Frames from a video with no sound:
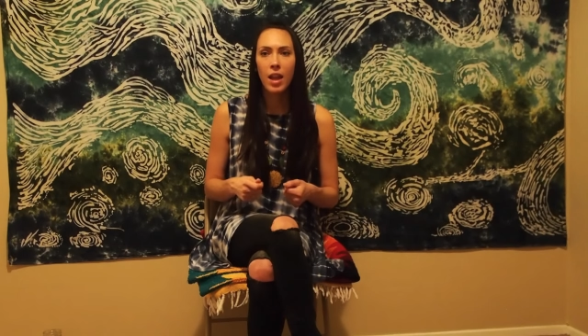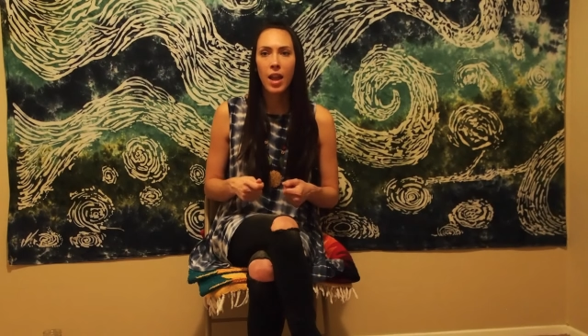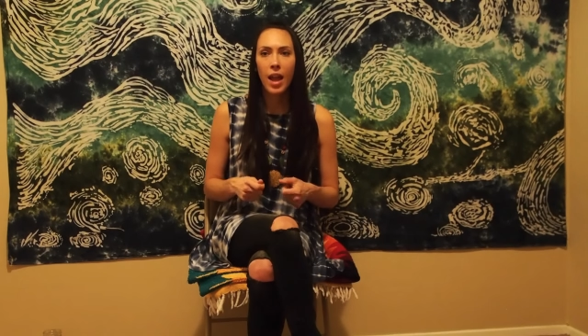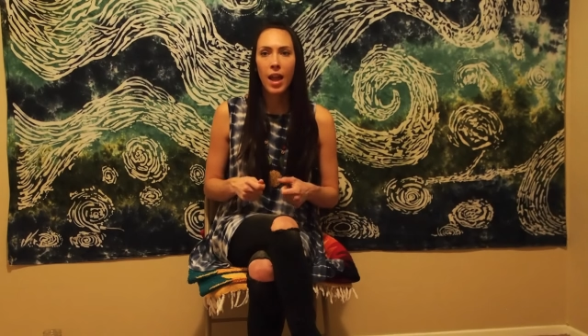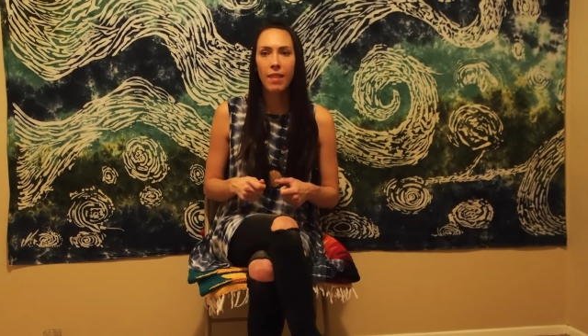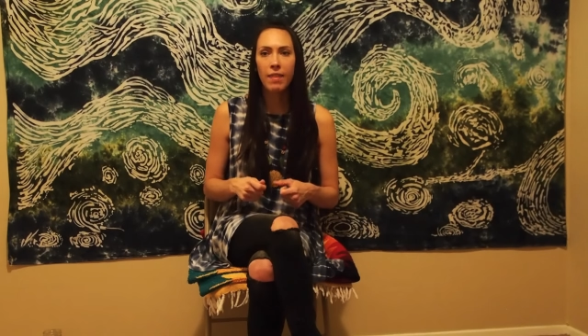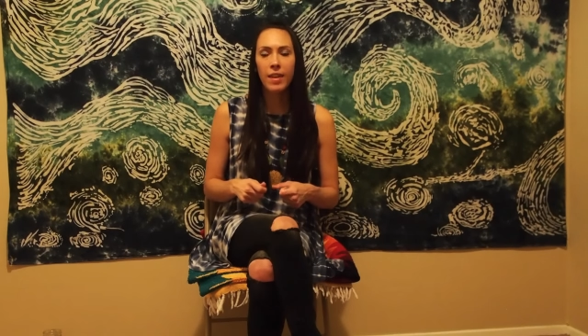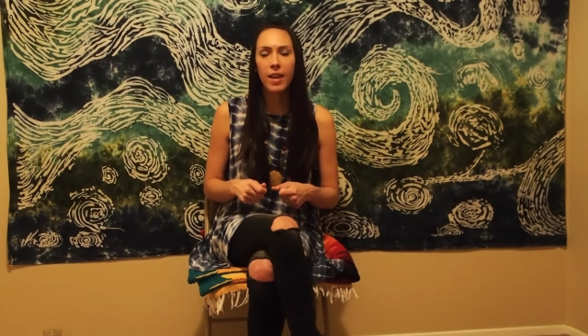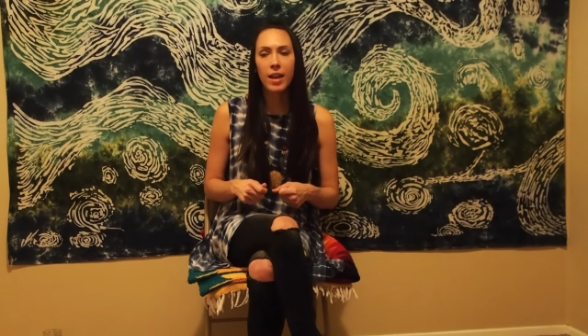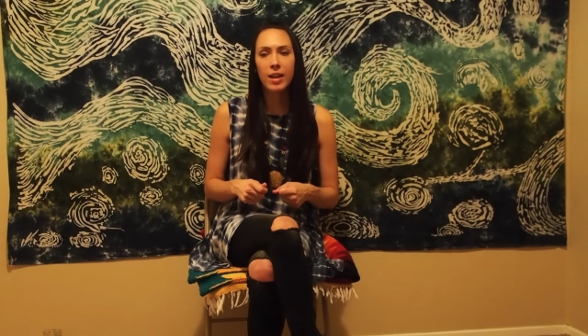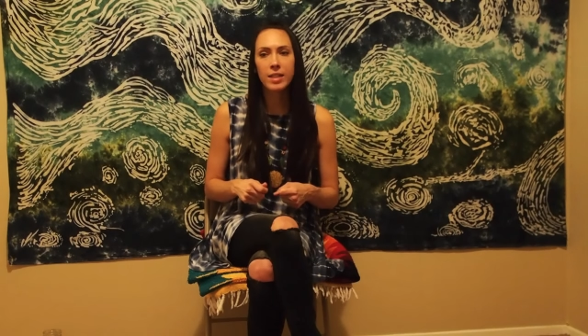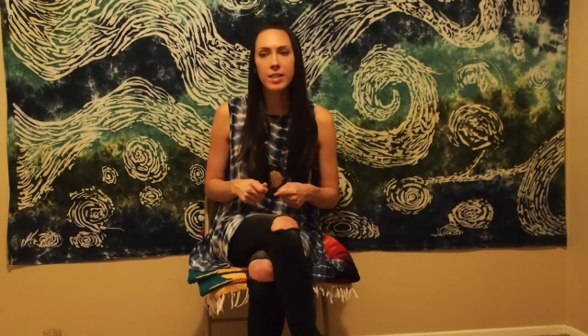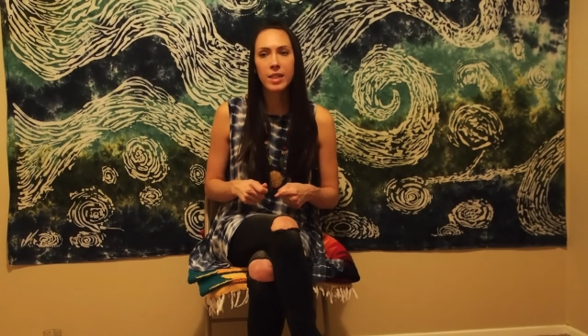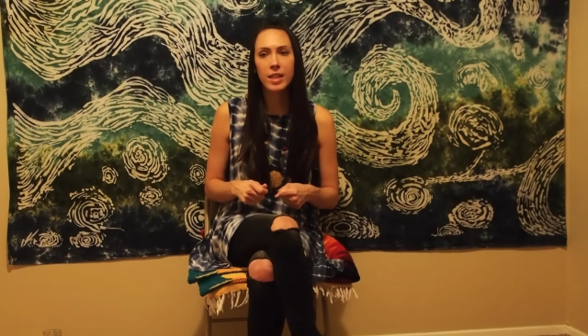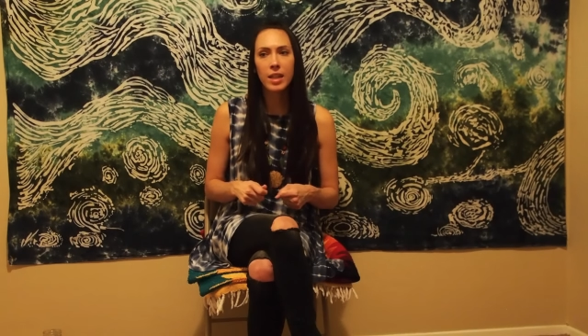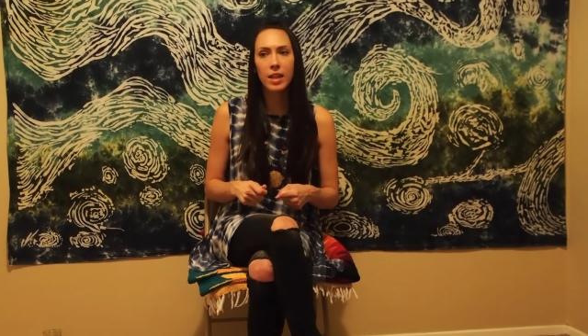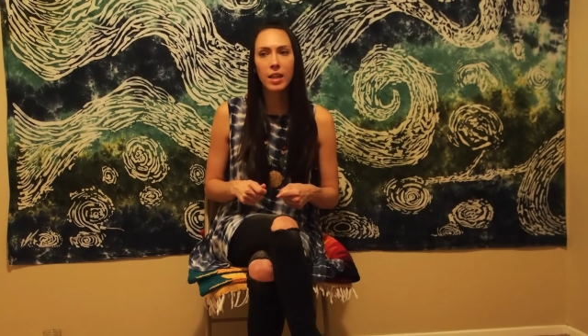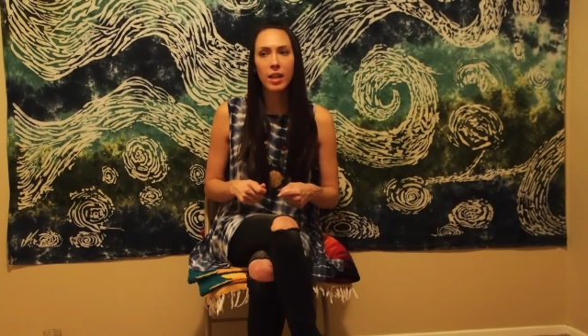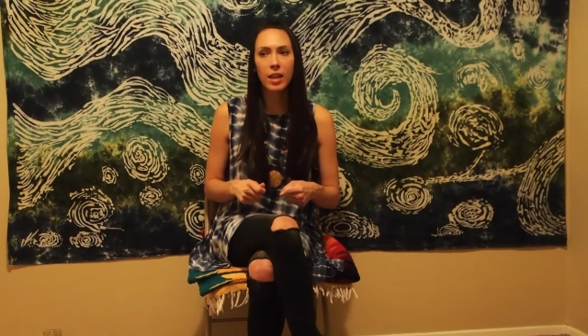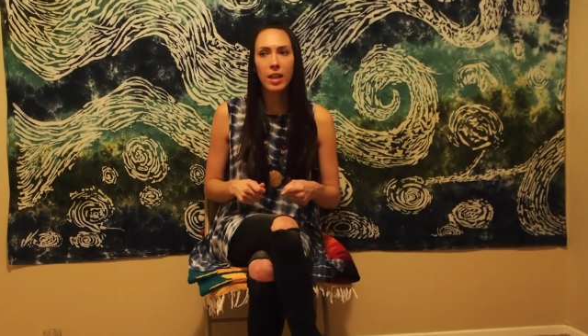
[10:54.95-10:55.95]
And the
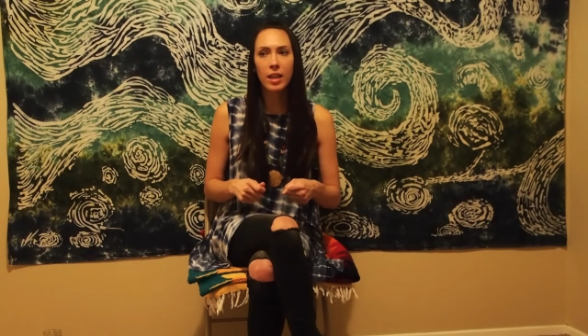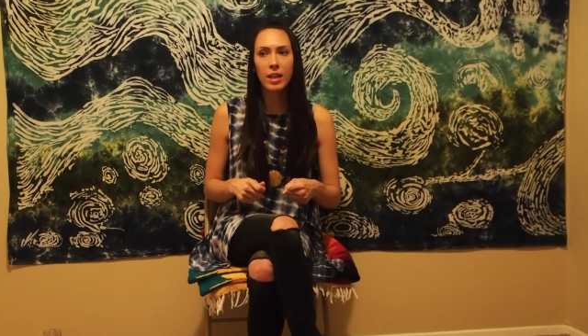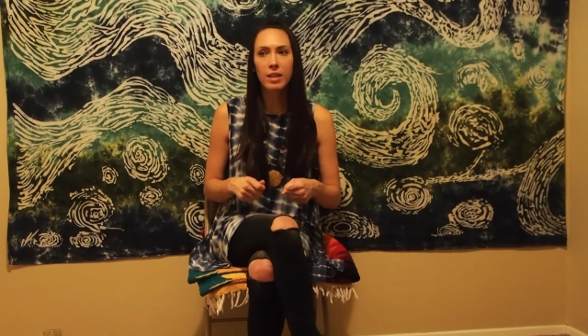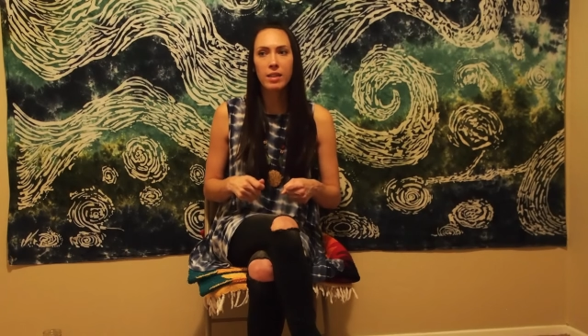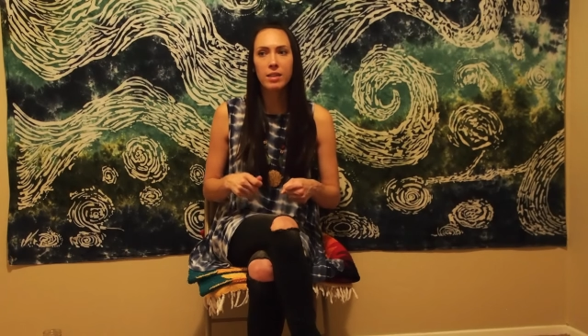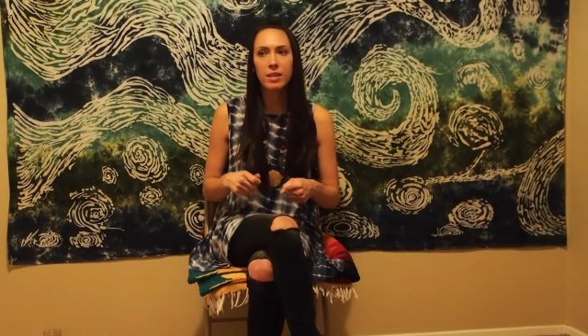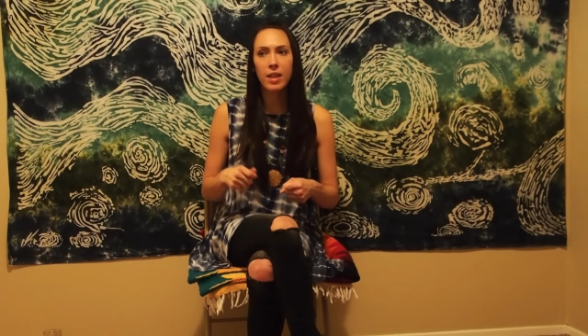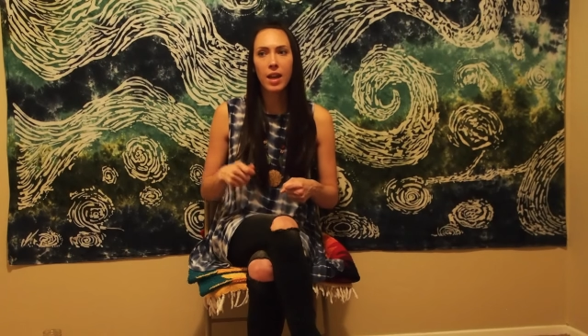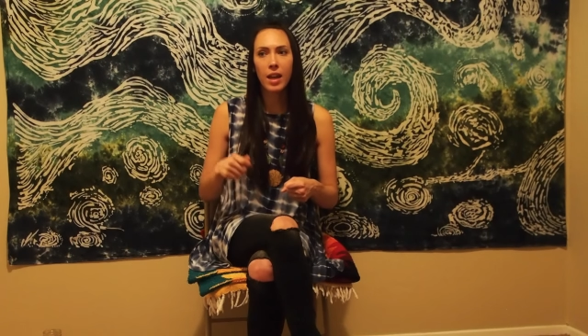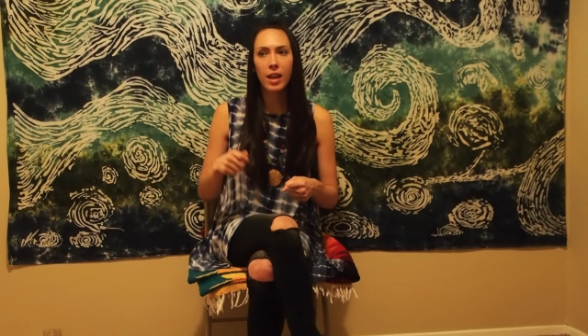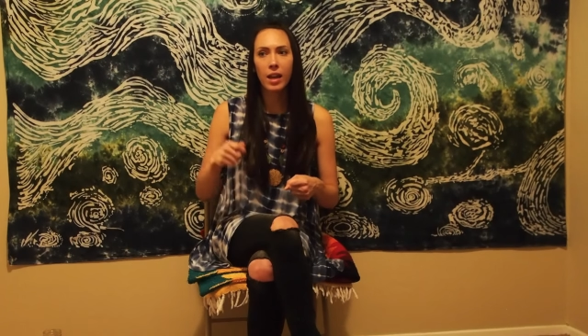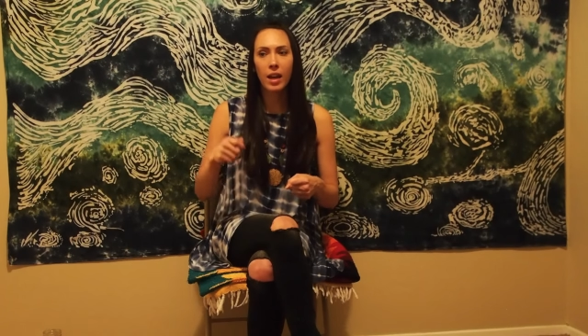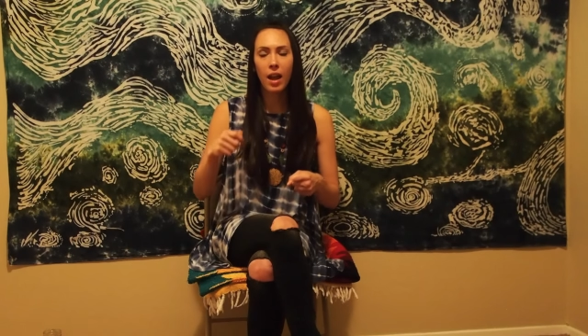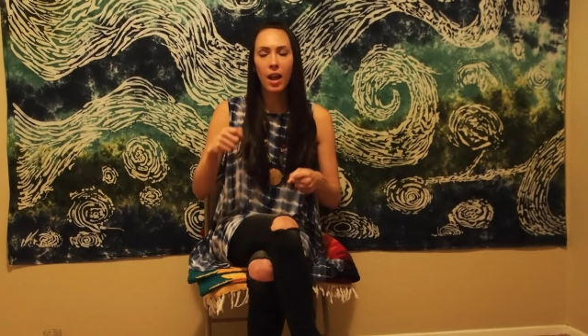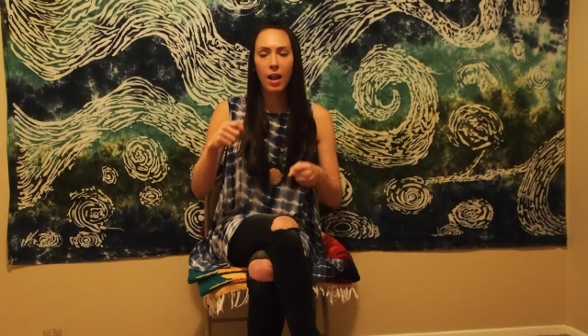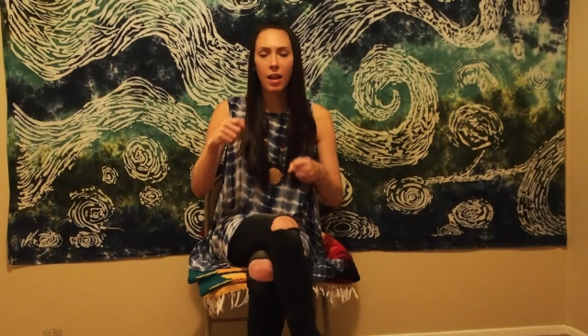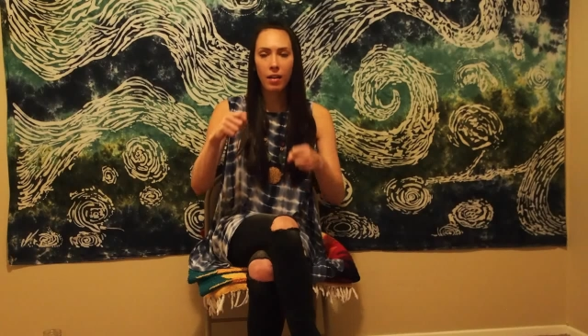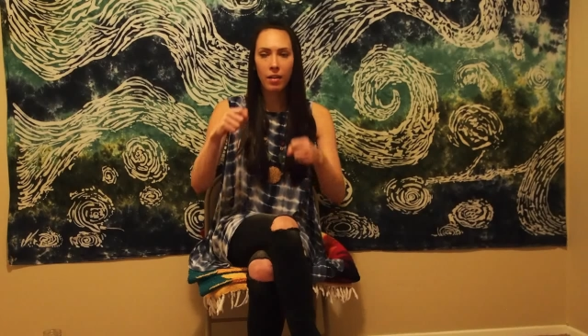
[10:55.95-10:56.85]
idea is that